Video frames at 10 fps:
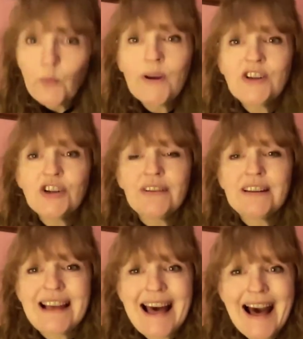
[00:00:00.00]
which are
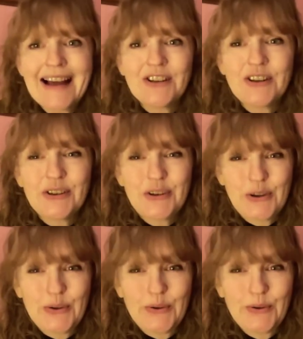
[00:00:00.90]
attached
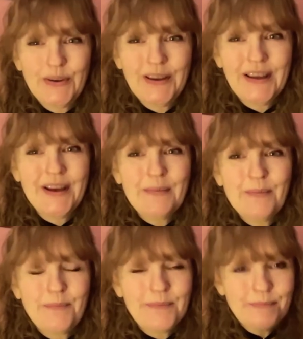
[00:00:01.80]
to
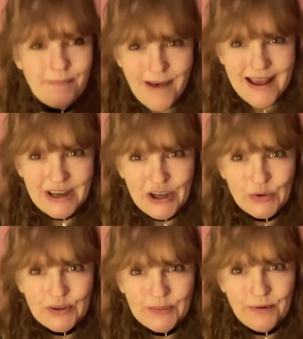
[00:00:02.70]

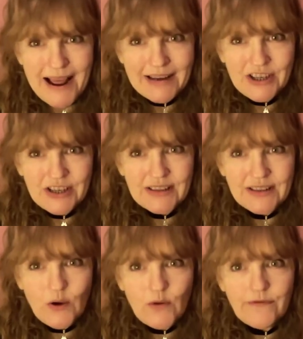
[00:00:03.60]
minute branches
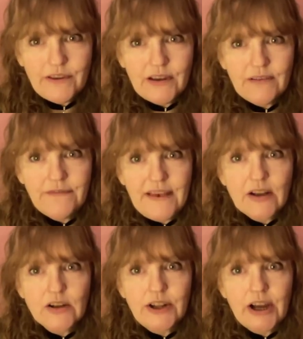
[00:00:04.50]
of the
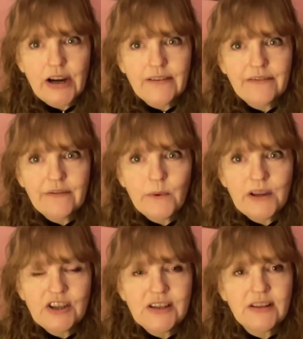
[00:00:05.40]
vagal nerve,
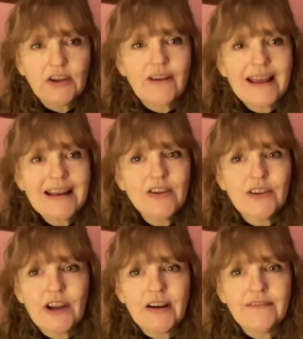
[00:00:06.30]
which is the cranial
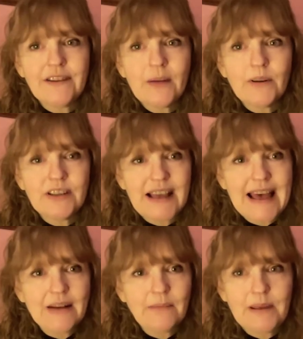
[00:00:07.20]
nerve, number
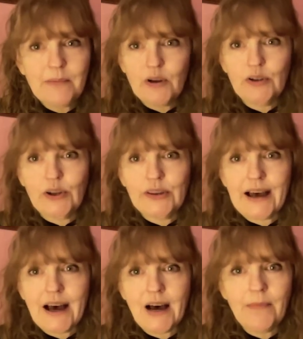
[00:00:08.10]
10. People can look
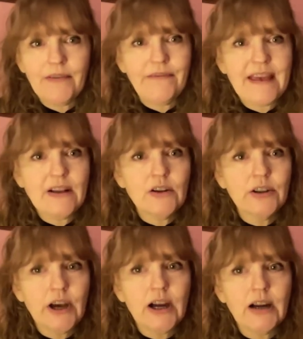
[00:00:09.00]
that up. The vagal
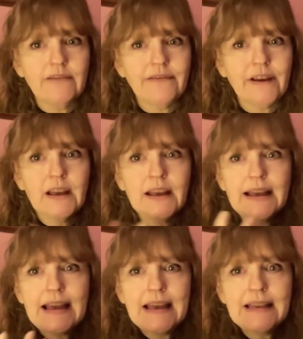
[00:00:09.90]
nerve,
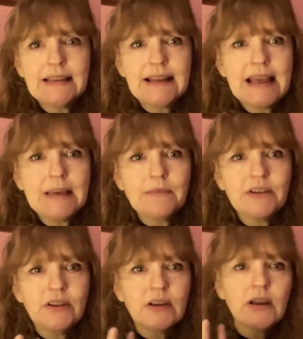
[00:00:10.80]
it's
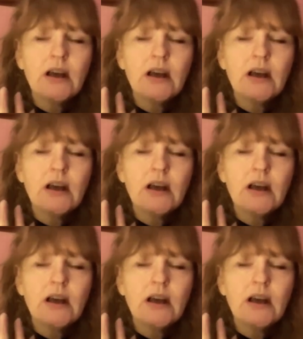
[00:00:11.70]
named